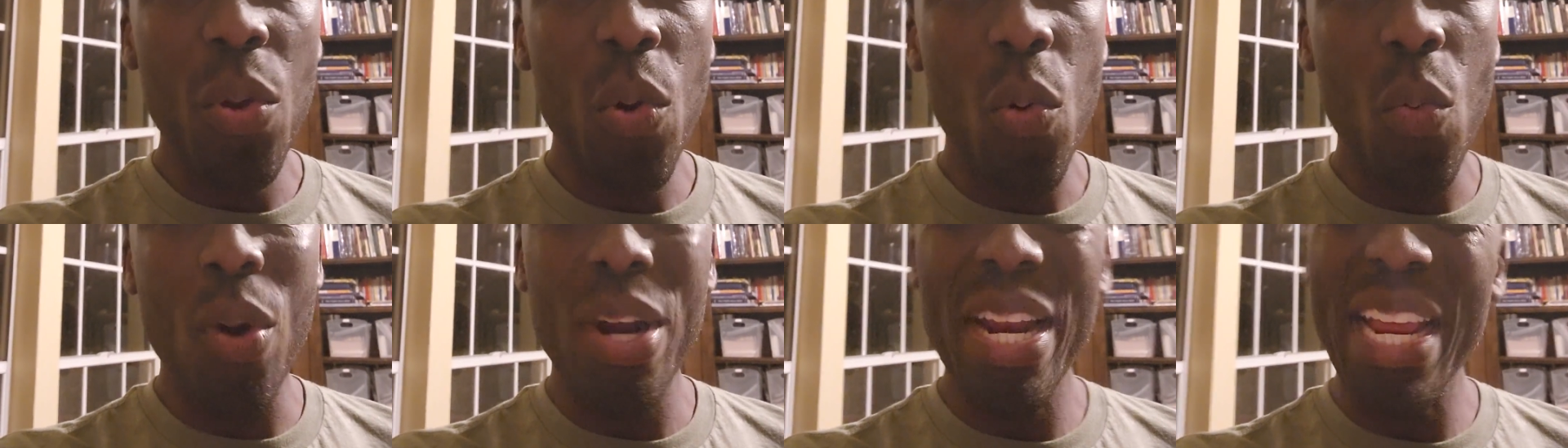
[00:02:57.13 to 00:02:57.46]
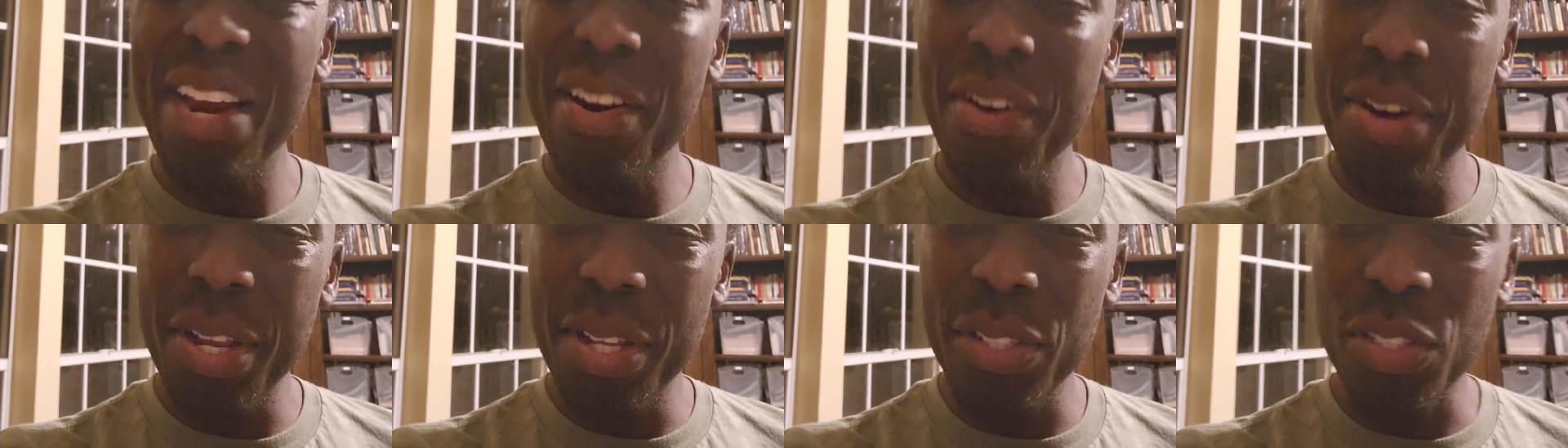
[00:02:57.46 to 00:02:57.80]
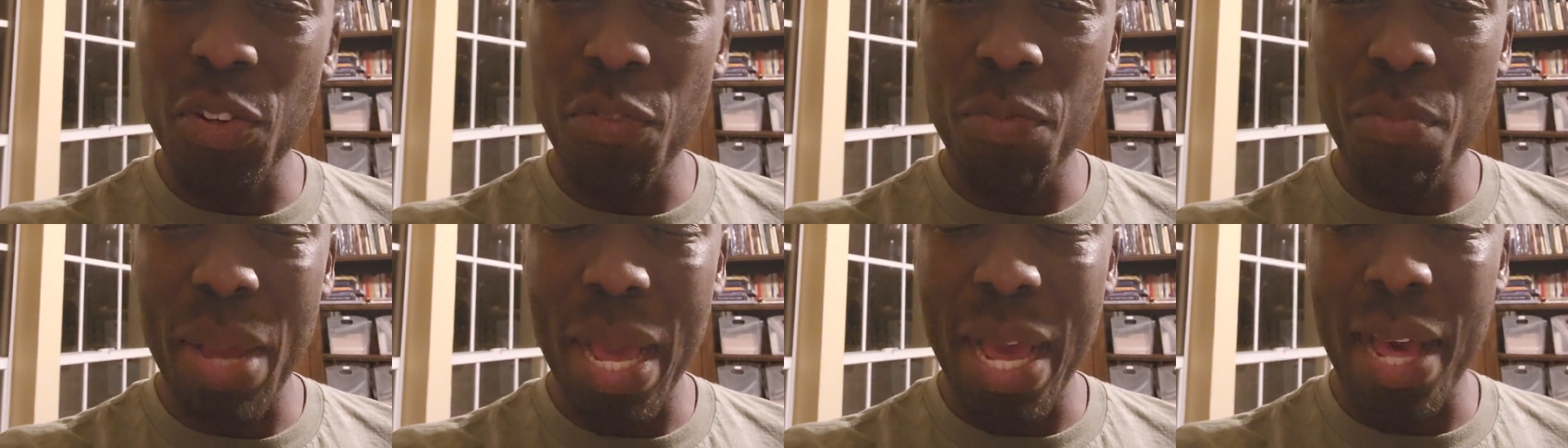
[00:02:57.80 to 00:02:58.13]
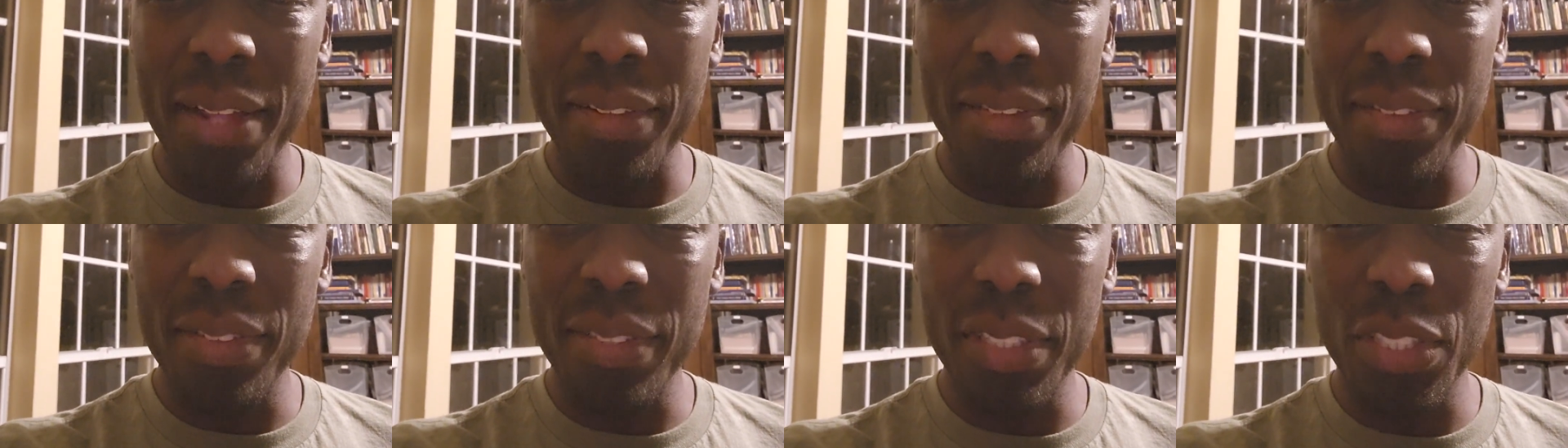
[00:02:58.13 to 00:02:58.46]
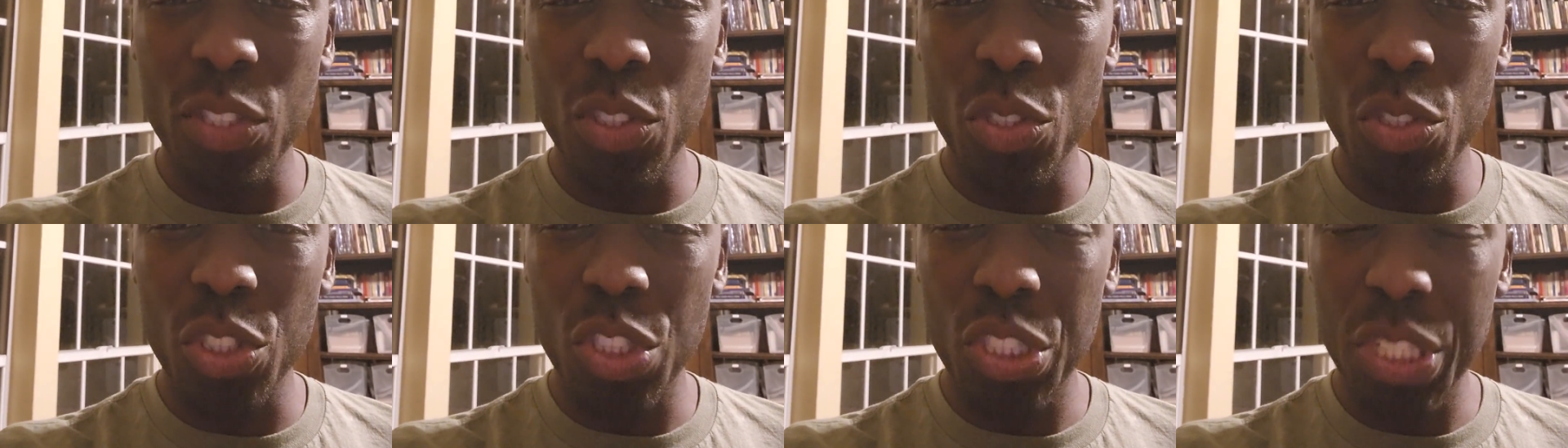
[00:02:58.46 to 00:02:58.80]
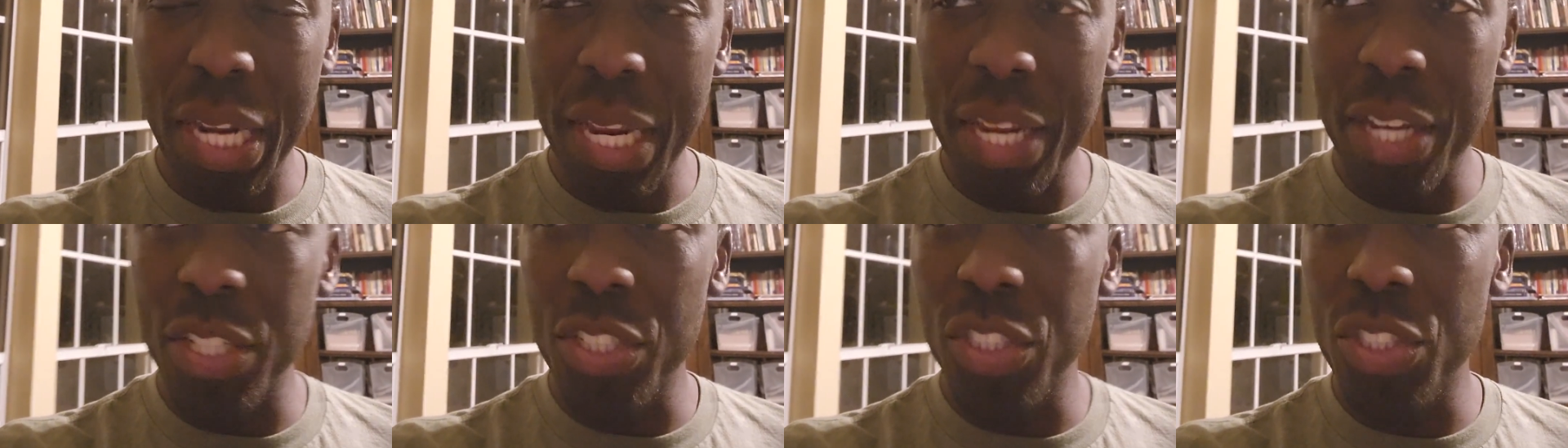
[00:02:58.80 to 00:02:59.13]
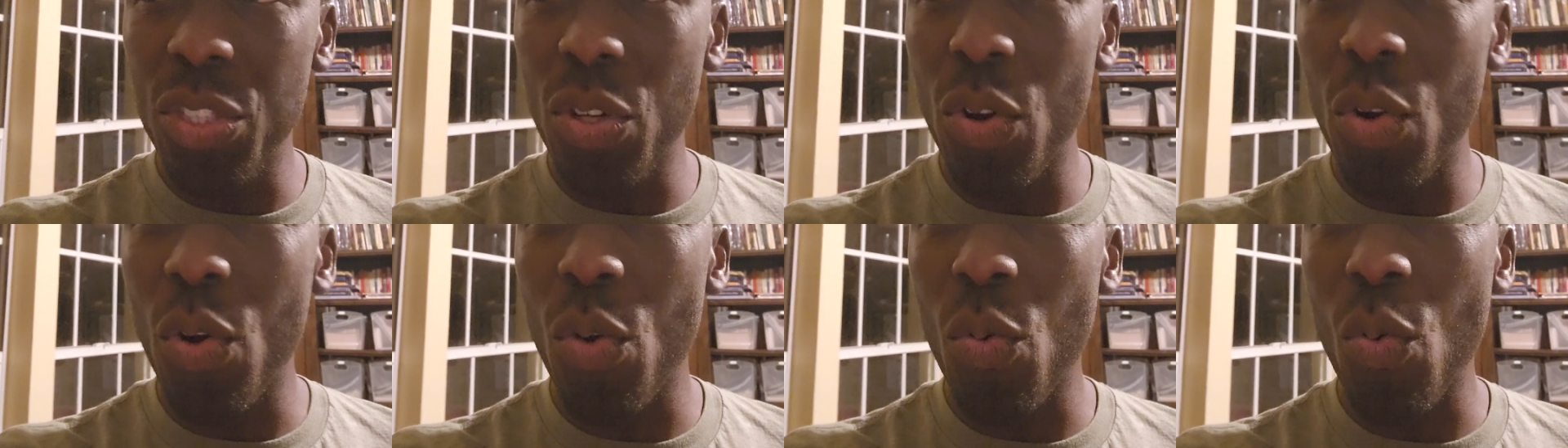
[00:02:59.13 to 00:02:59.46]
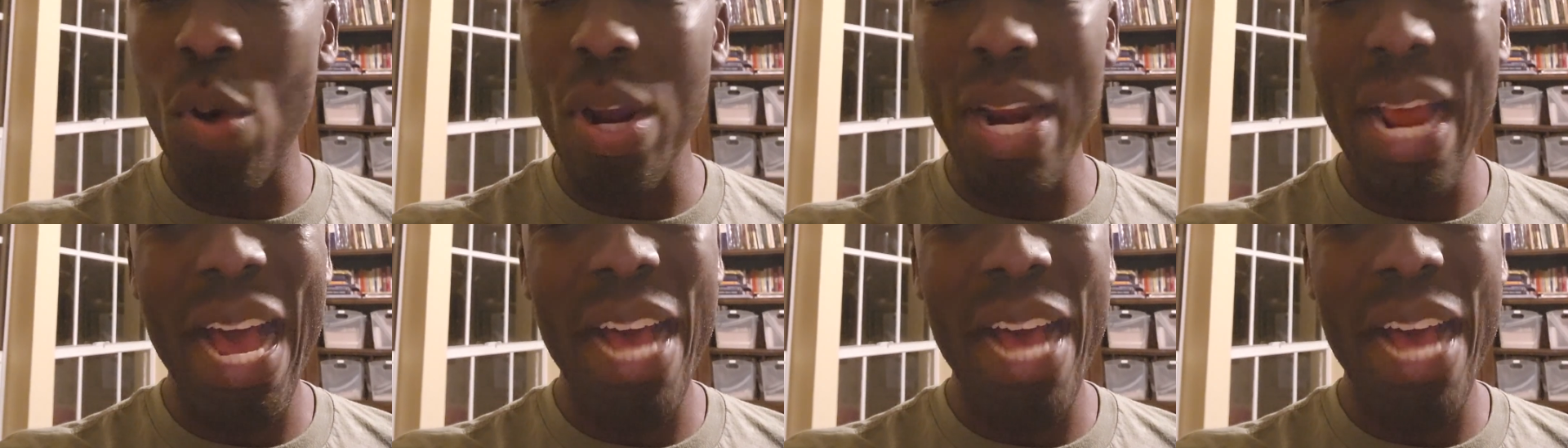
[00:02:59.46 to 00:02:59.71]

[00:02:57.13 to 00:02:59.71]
what areas of math need to change or what